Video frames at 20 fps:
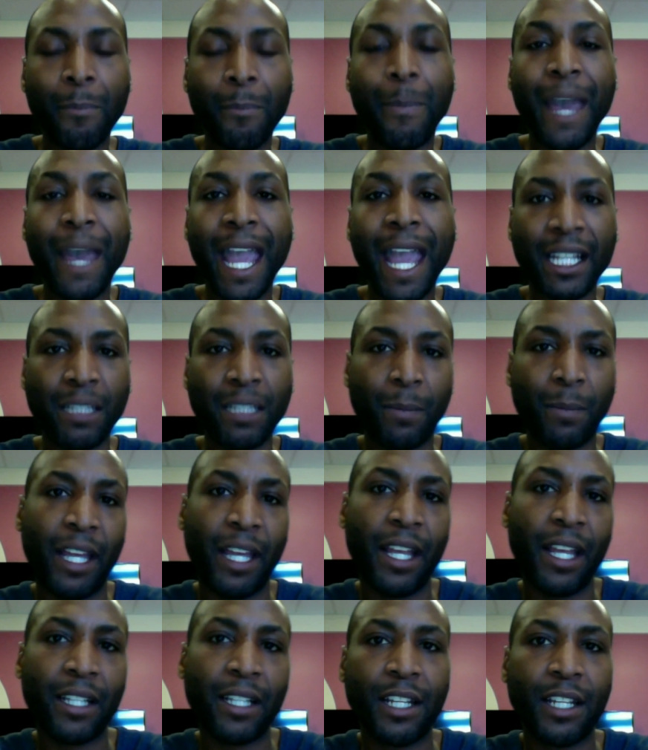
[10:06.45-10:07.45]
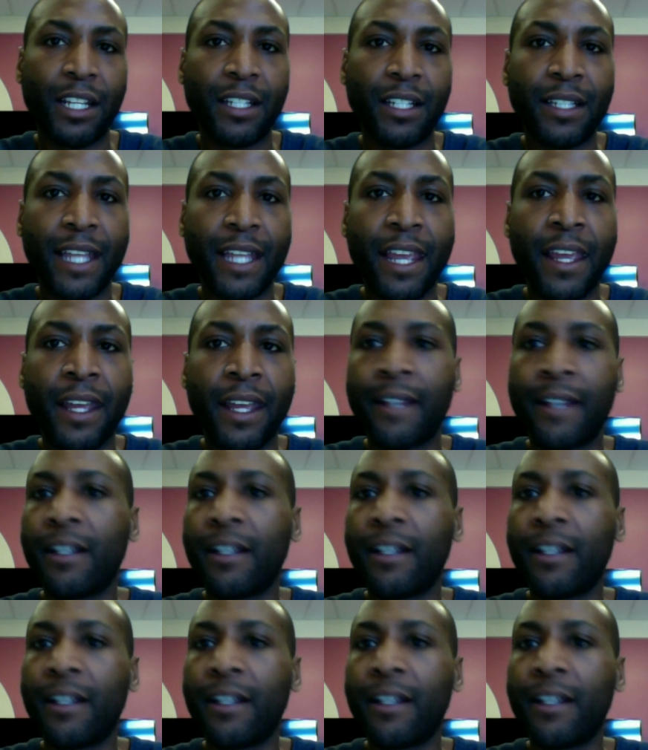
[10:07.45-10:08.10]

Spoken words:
backsplashes at,